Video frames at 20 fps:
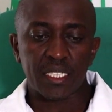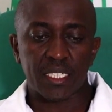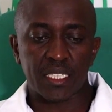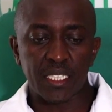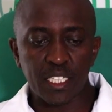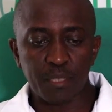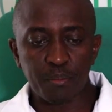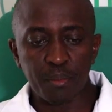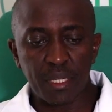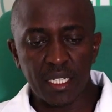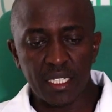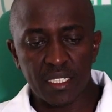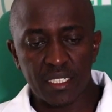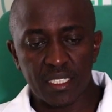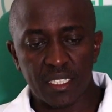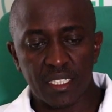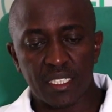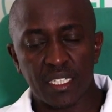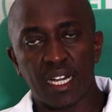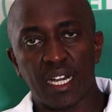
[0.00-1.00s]

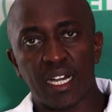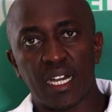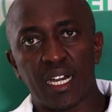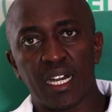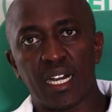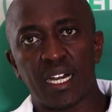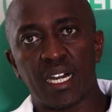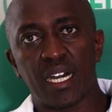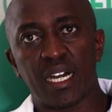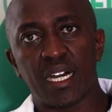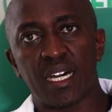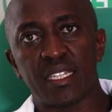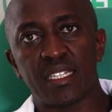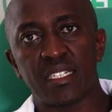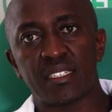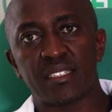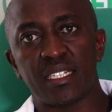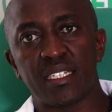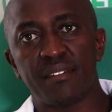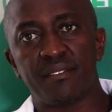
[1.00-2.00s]
Treatment,
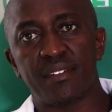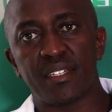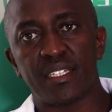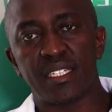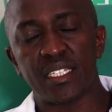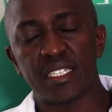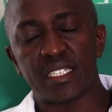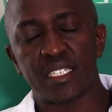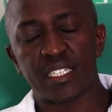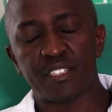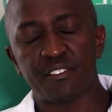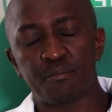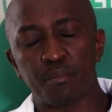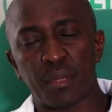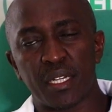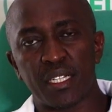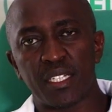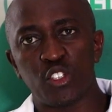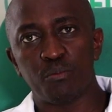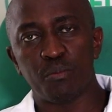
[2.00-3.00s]
this is the definitive
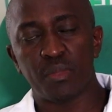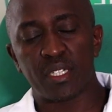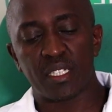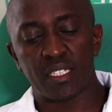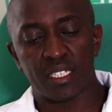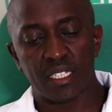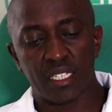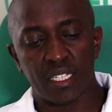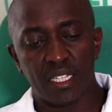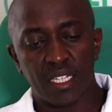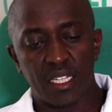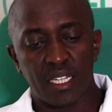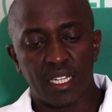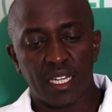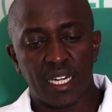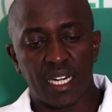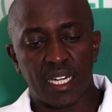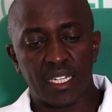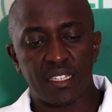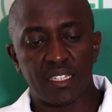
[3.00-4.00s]
management,
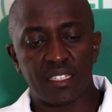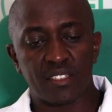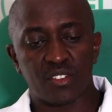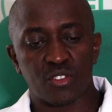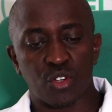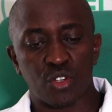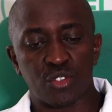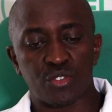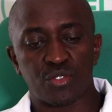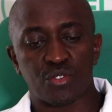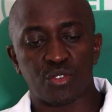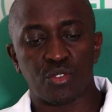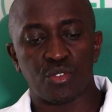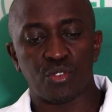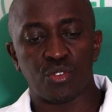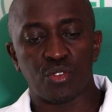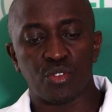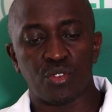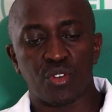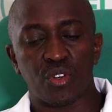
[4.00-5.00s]
and it is
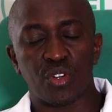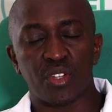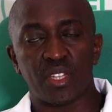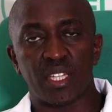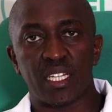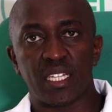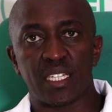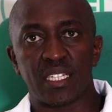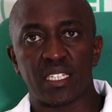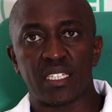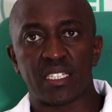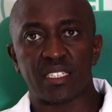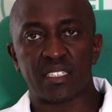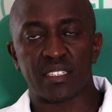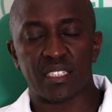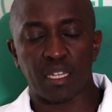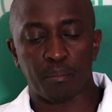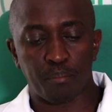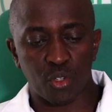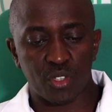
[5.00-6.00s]
also the
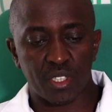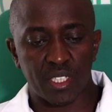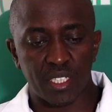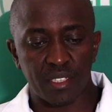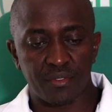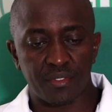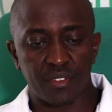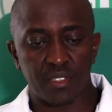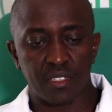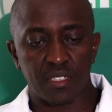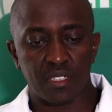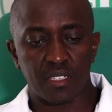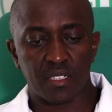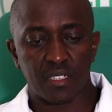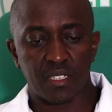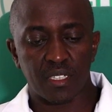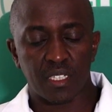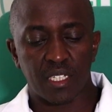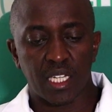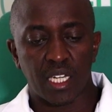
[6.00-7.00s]
supportive.
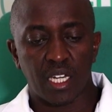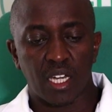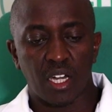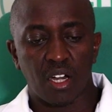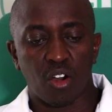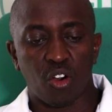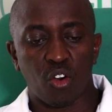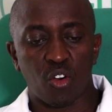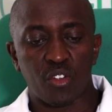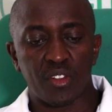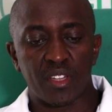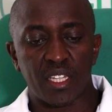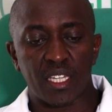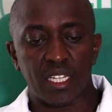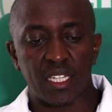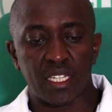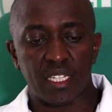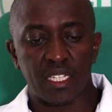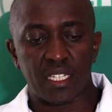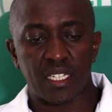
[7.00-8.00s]
On
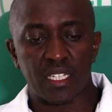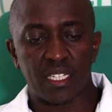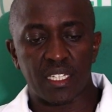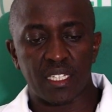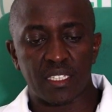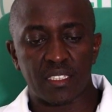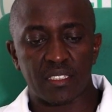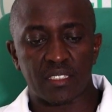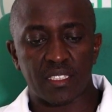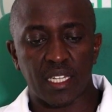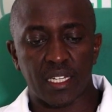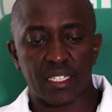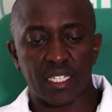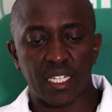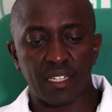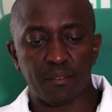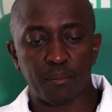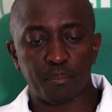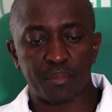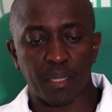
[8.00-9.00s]
the
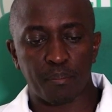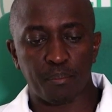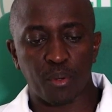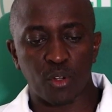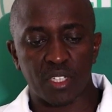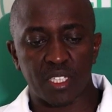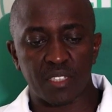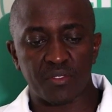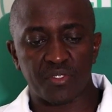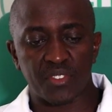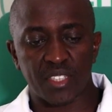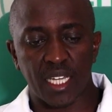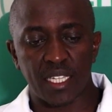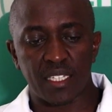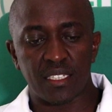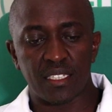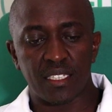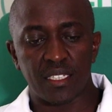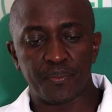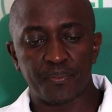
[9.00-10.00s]
supportive
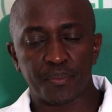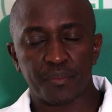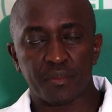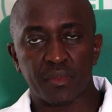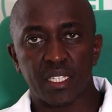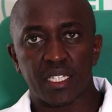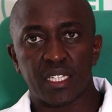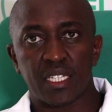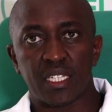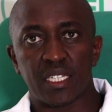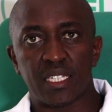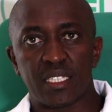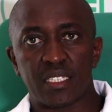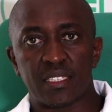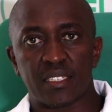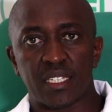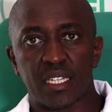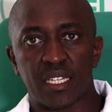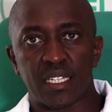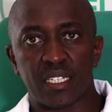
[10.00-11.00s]
side
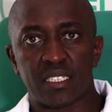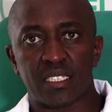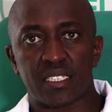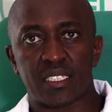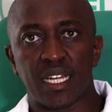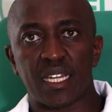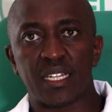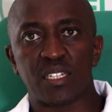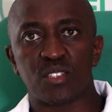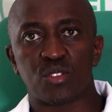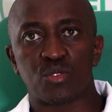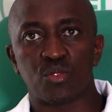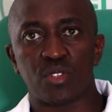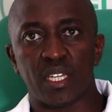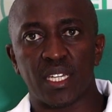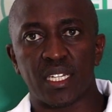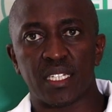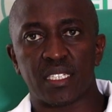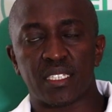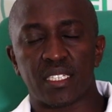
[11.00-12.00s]
is trying to
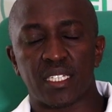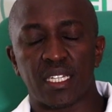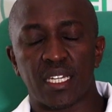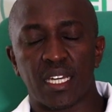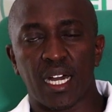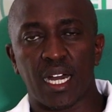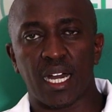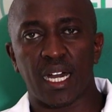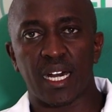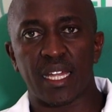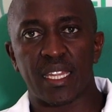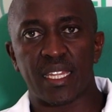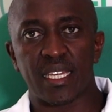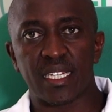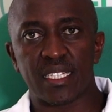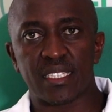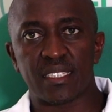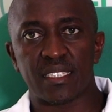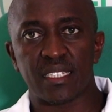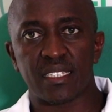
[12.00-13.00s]
get the
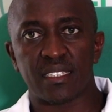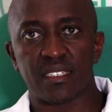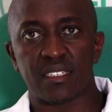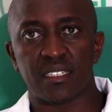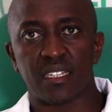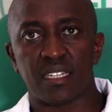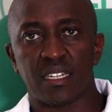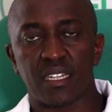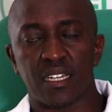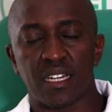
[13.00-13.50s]
excess